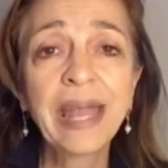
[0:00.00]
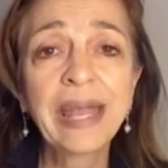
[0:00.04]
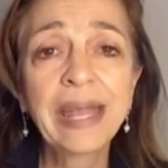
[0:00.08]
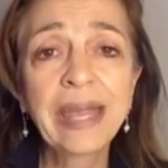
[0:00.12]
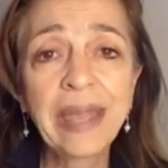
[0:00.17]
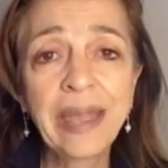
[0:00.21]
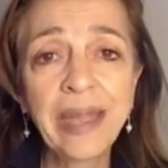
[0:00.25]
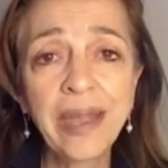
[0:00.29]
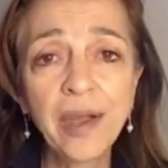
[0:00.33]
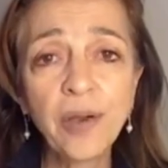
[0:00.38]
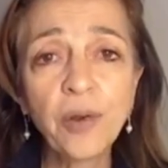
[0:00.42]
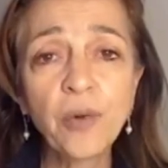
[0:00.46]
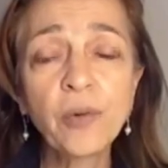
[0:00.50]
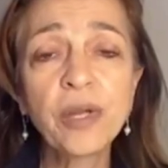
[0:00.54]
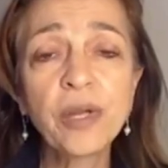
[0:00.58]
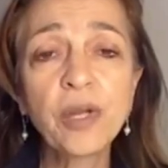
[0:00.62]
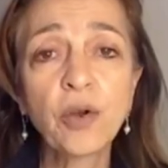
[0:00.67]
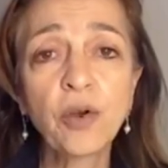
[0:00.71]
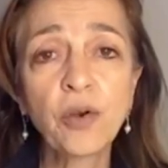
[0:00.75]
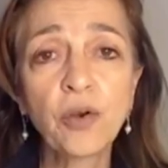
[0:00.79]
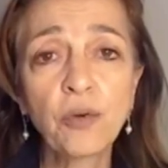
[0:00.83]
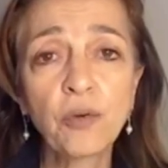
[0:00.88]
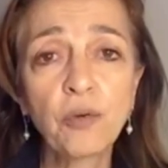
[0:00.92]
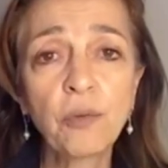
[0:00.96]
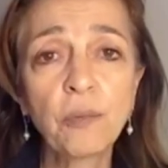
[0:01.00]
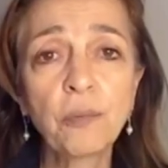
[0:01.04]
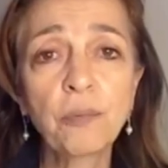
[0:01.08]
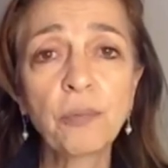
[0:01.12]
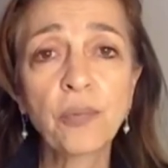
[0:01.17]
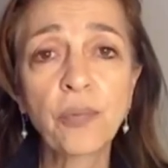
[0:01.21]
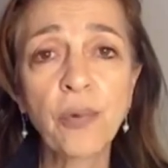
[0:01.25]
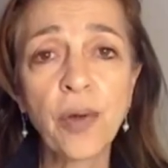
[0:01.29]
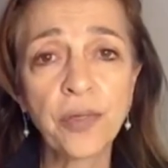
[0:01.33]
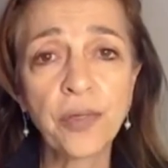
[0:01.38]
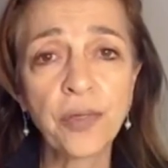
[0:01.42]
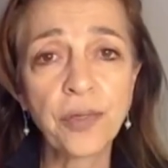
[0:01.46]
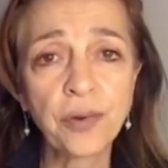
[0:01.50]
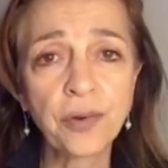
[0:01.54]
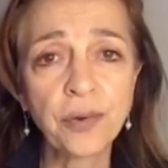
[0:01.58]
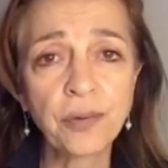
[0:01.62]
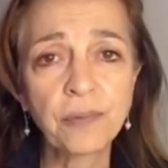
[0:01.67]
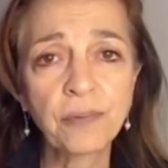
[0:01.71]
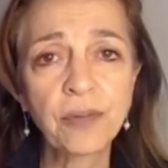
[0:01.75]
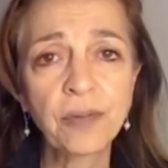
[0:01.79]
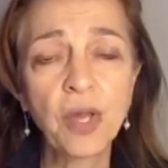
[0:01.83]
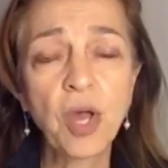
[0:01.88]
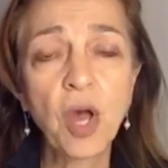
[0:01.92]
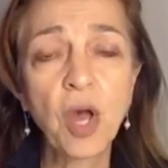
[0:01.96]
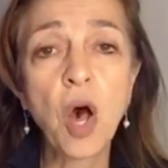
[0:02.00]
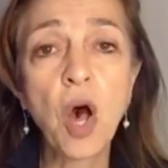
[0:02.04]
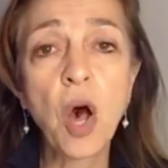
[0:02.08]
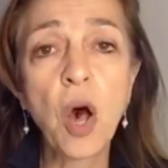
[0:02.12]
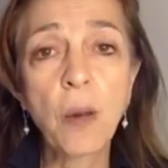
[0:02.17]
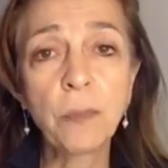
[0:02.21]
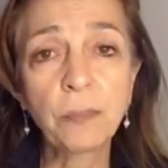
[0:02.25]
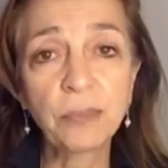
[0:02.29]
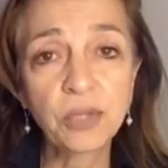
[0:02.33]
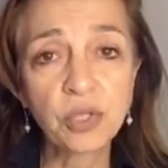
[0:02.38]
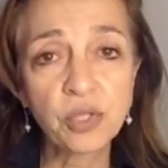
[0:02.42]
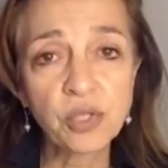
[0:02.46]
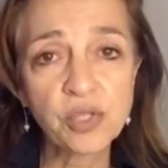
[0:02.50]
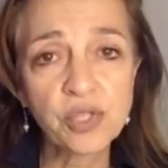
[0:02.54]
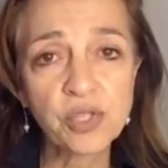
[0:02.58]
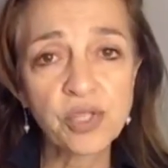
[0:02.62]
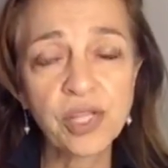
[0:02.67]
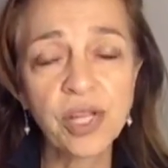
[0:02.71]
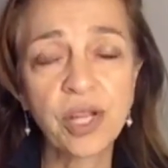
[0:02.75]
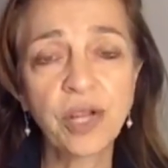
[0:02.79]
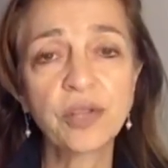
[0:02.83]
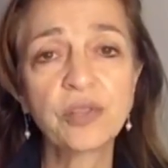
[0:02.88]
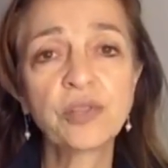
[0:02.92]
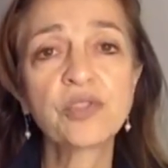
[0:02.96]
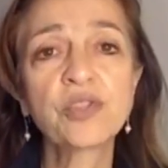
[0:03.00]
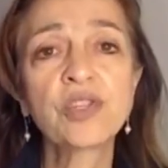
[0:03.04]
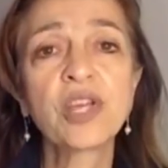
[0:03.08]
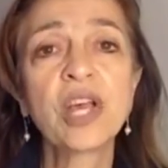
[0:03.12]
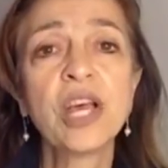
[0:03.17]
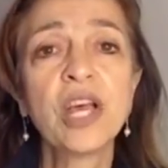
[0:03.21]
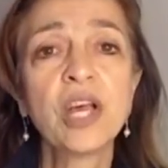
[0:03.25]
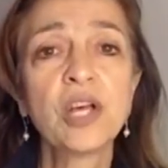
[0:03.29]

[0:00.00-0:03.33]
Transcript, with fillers: carry her brother up the stairs,